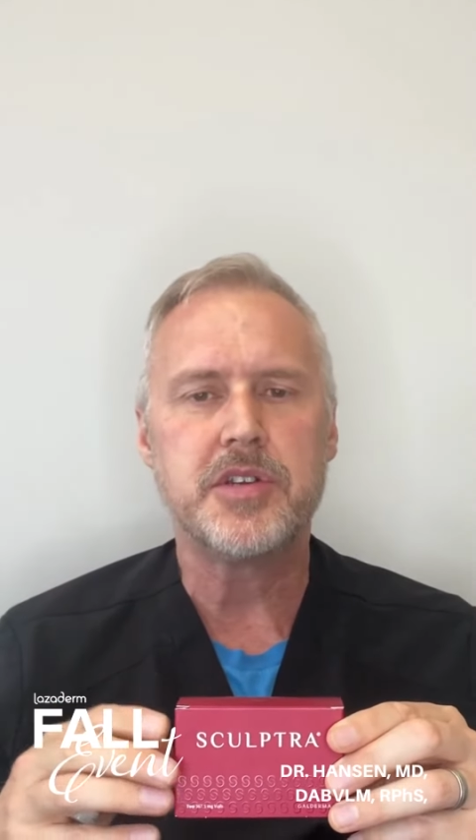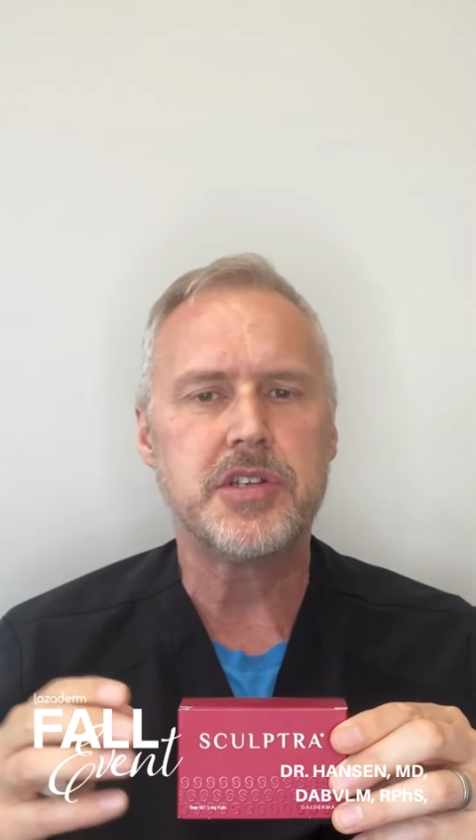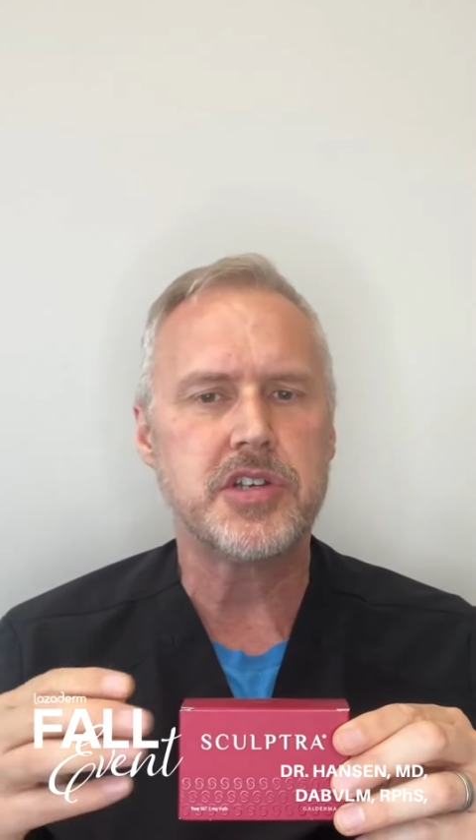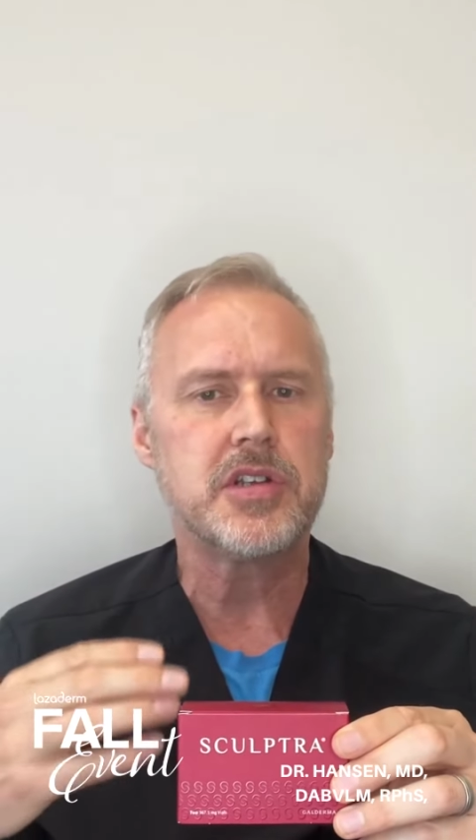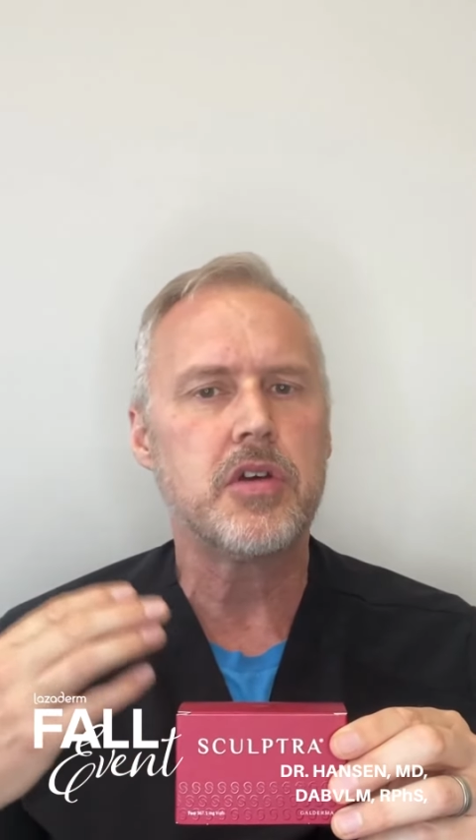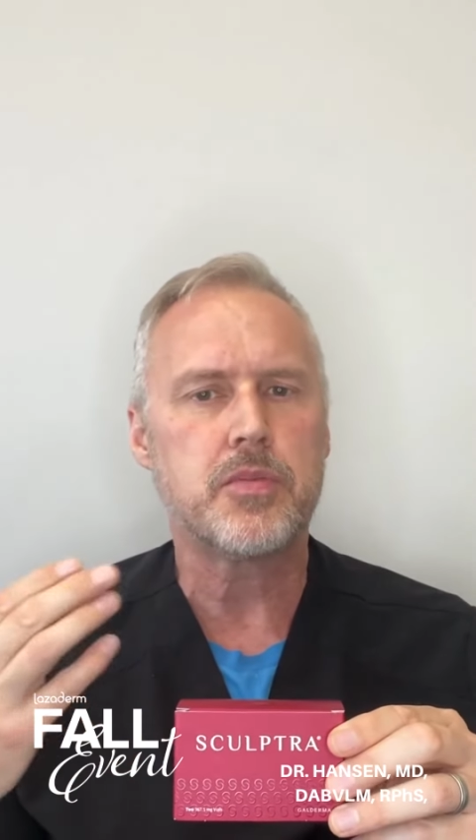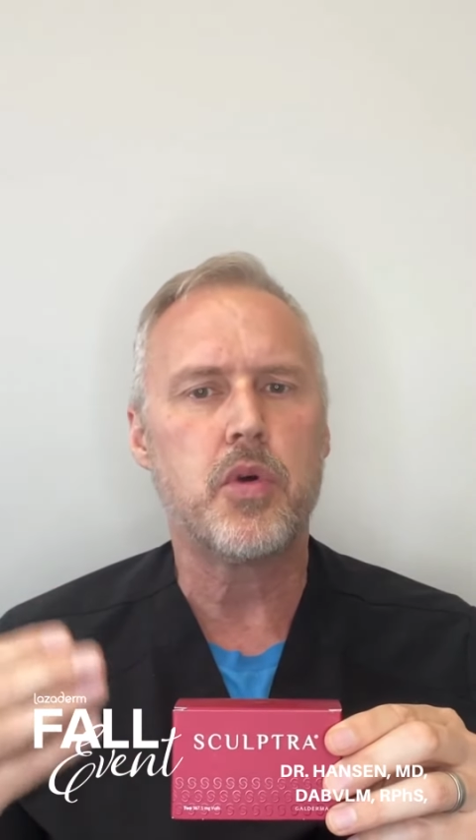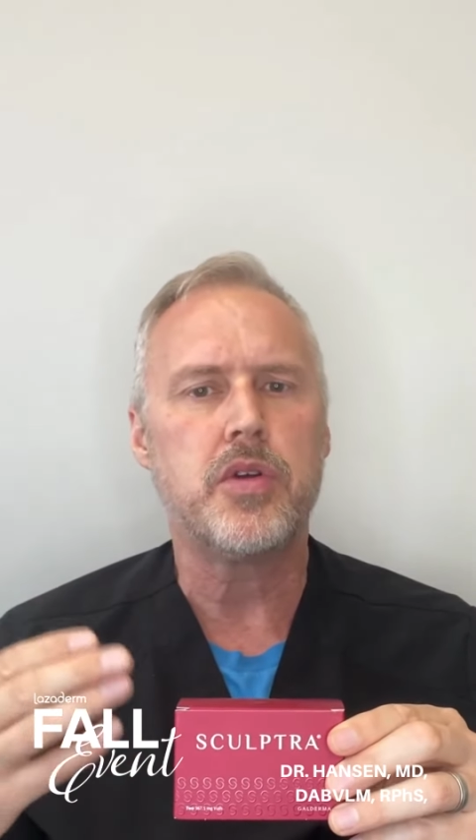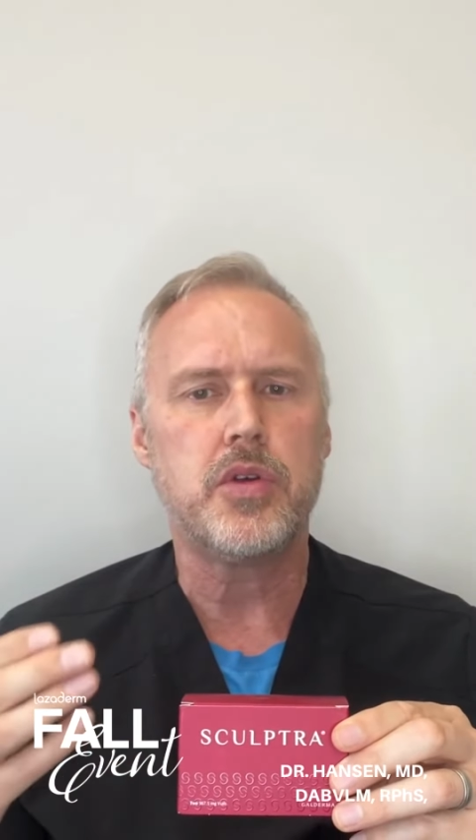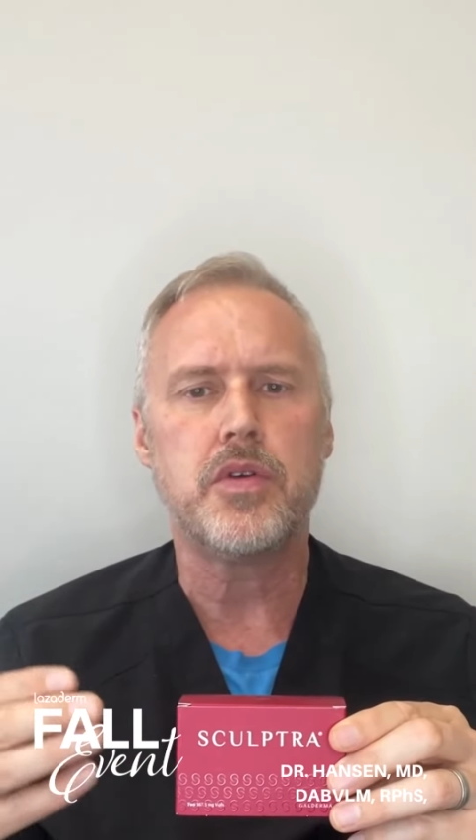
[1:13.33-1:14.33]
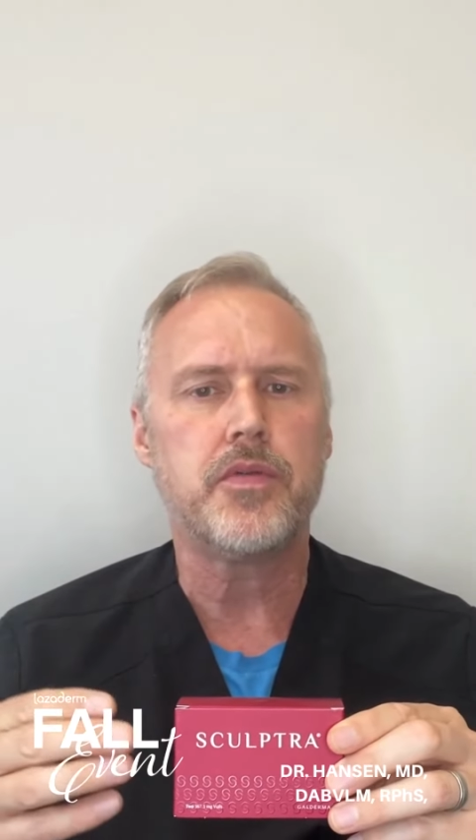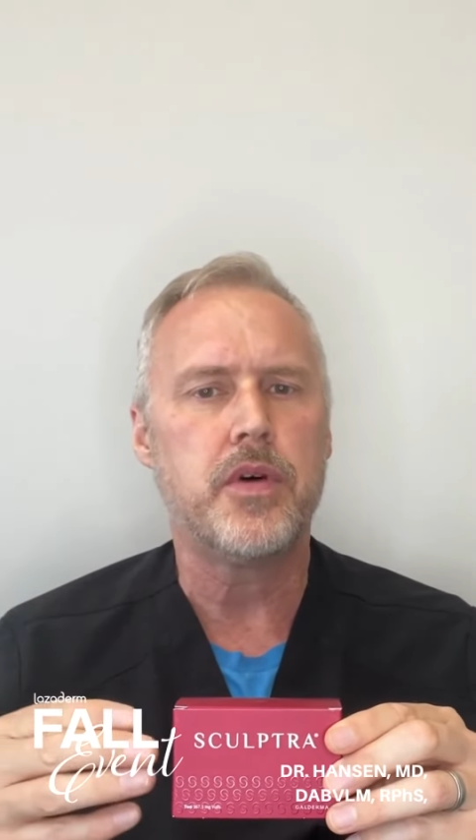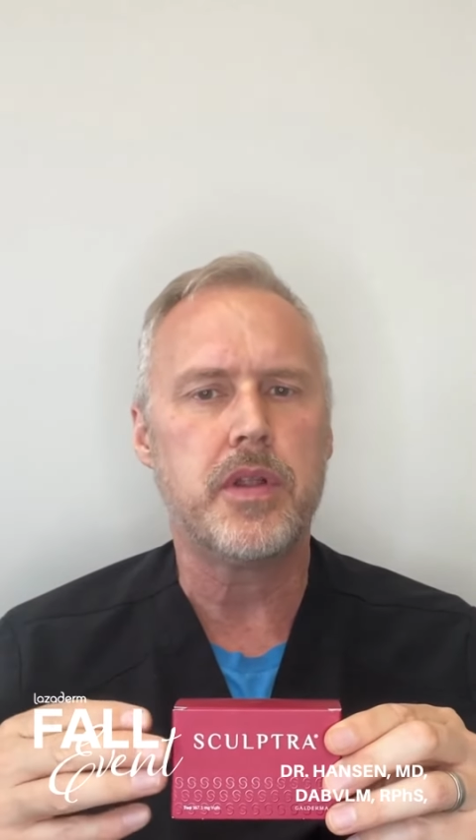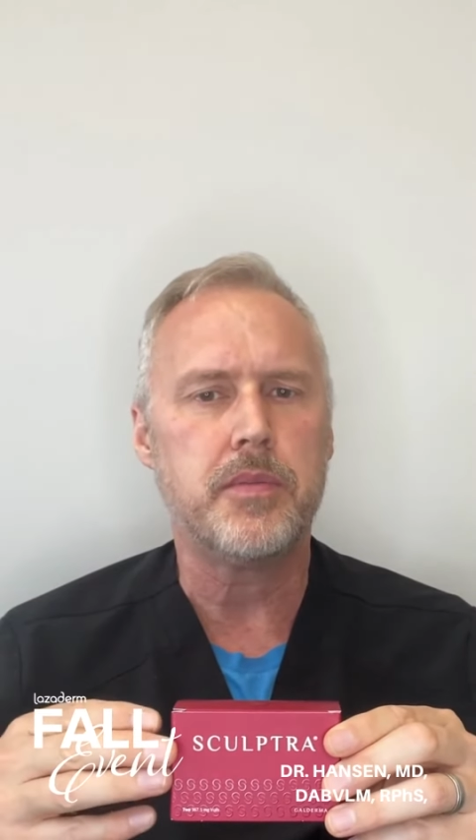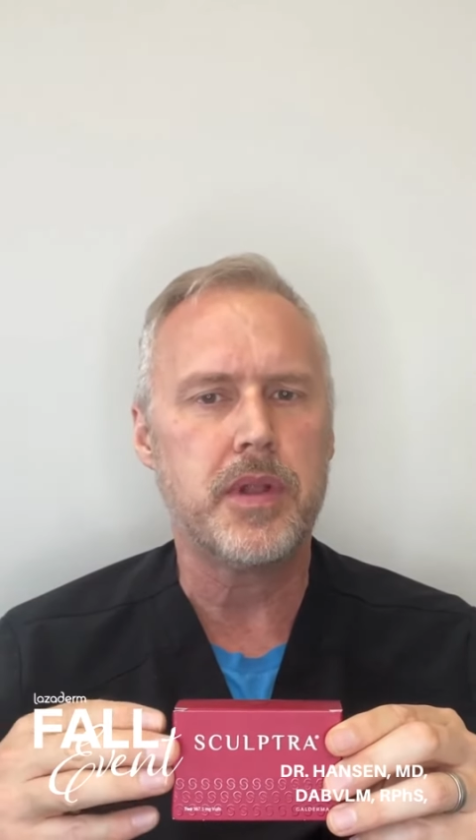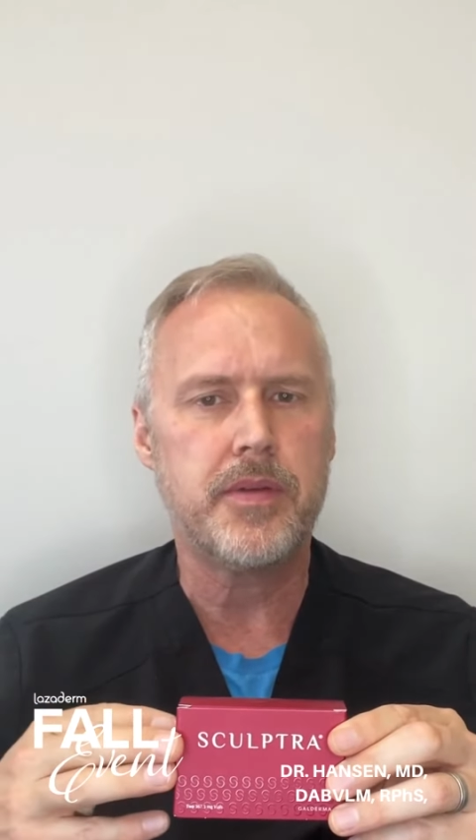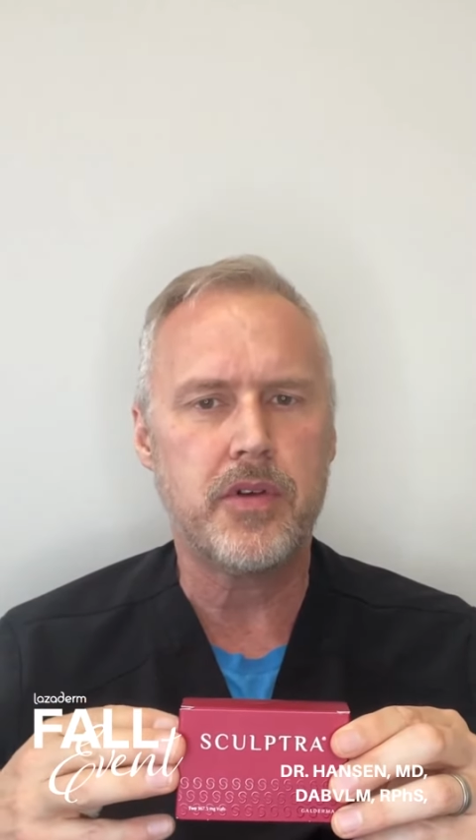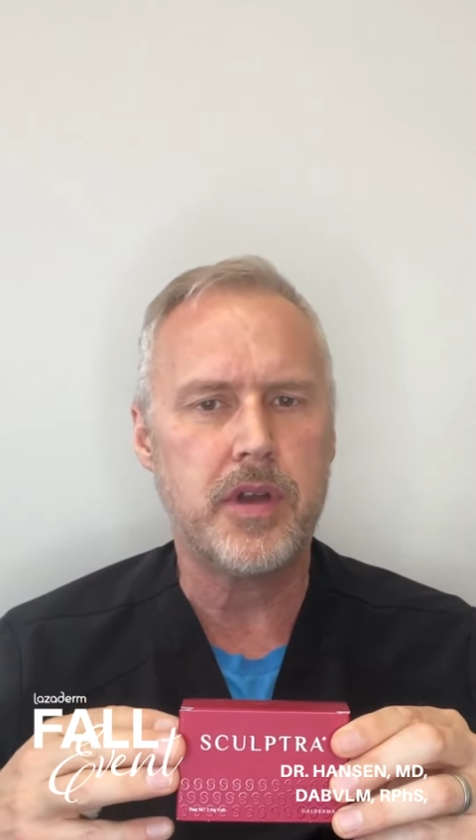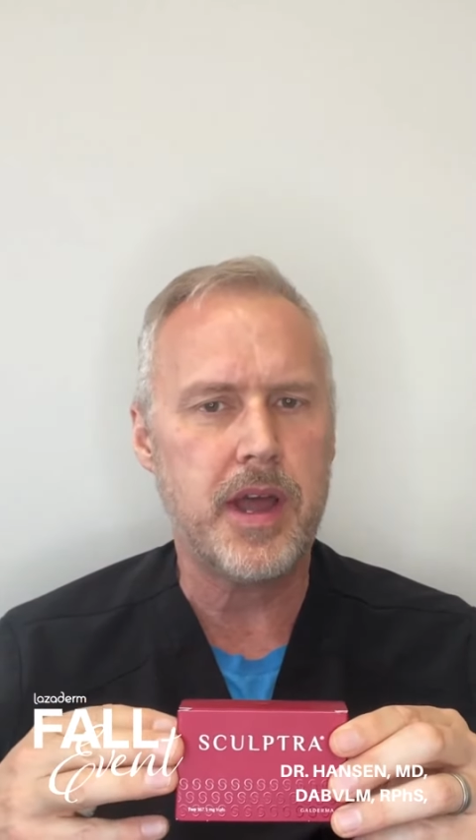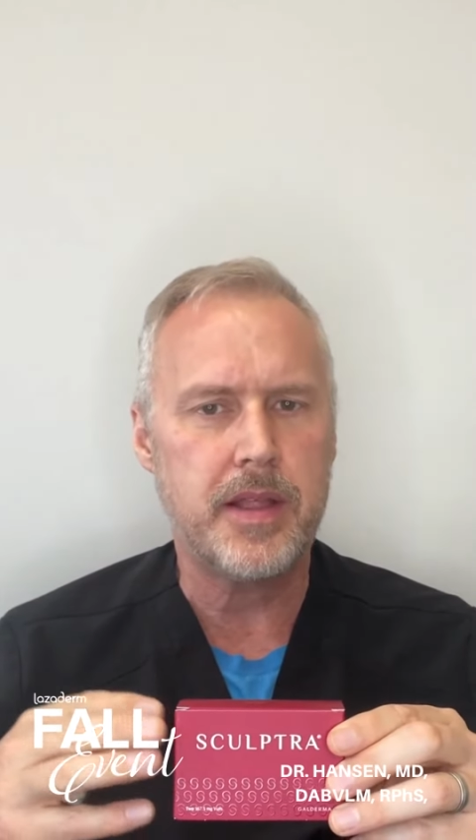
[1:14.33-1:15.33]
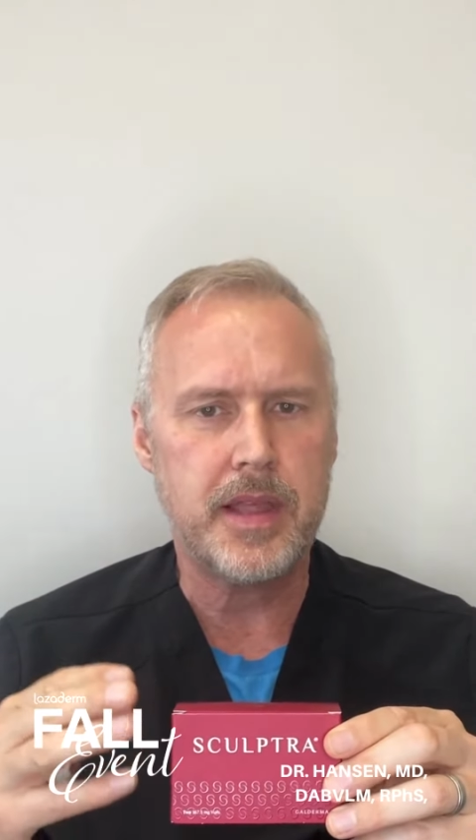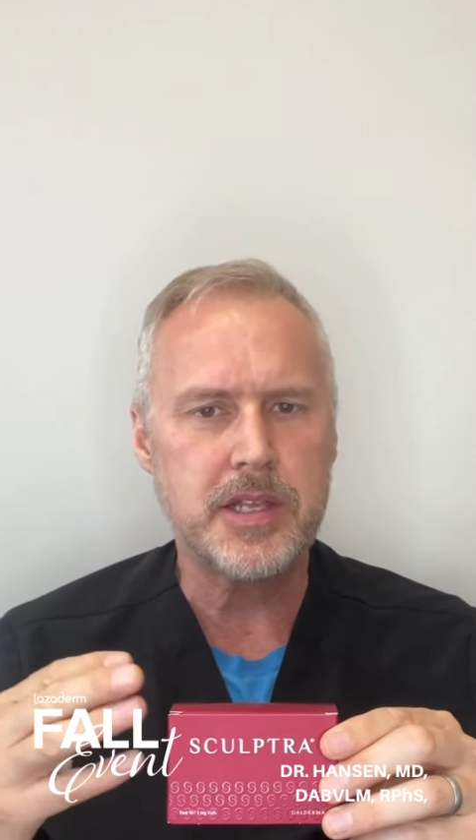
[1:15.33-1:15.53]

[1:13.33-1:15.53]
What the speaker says: to just look more youthful, and believe it or not,